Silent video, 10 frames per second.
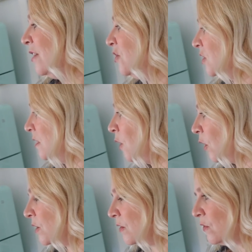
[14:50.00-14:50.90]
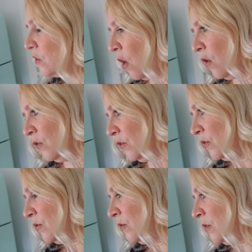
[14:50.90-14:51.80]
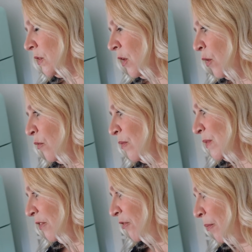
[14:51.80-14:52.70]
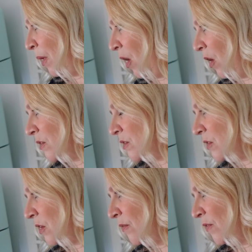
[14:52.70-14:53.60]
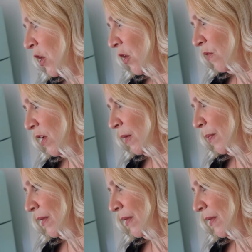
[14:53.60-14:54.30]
It's just lots of songs from different parts of Europe,